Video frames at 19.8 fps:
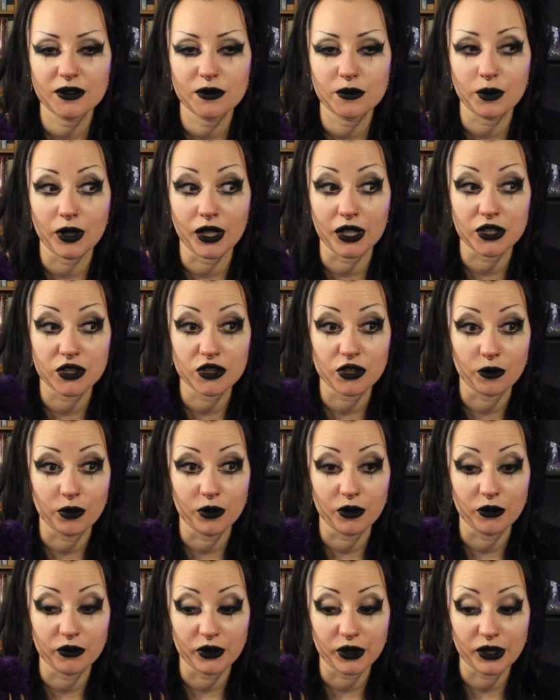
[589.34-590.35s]
by
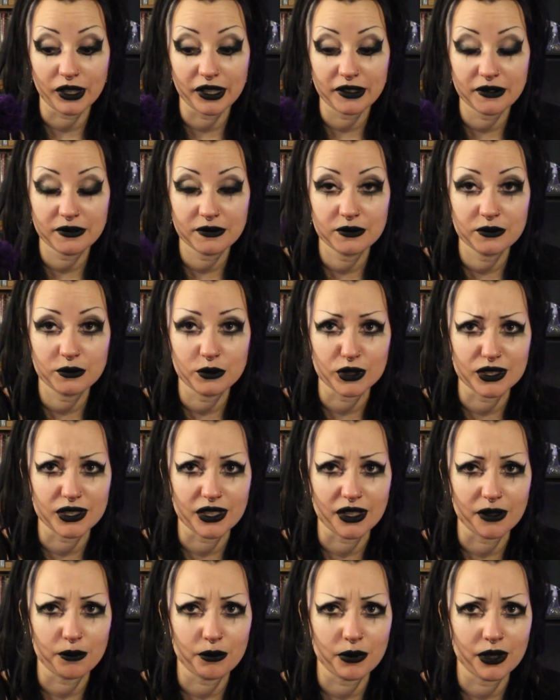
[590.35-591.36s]
Schoppel, which
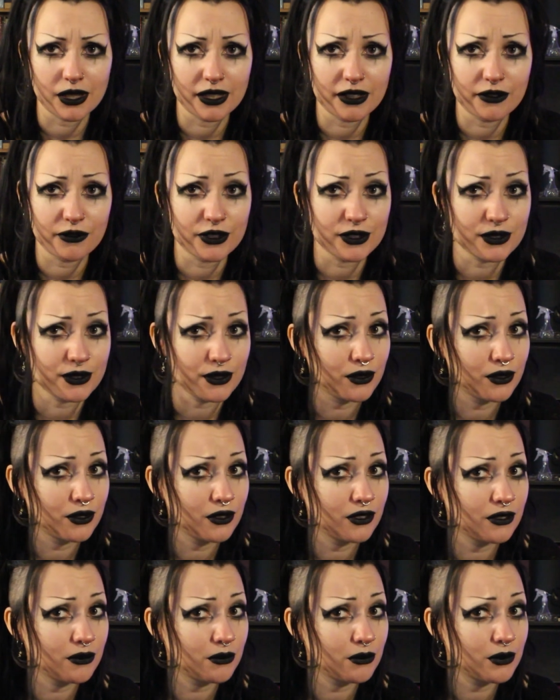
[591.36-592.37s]
I believe is
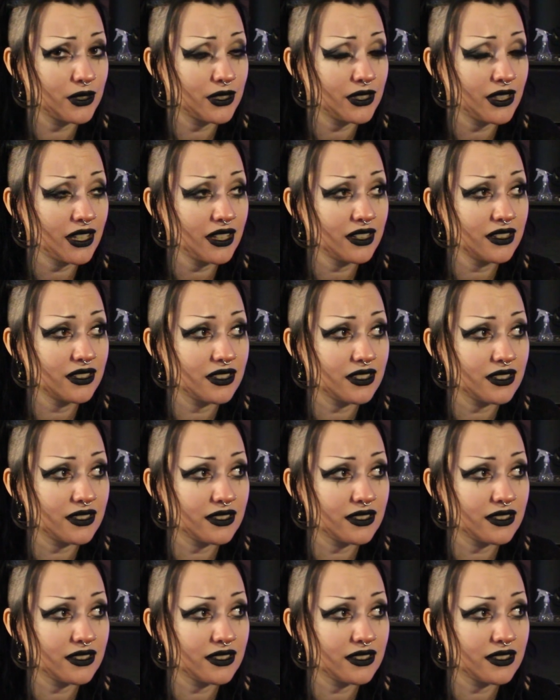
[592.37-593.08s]
100%.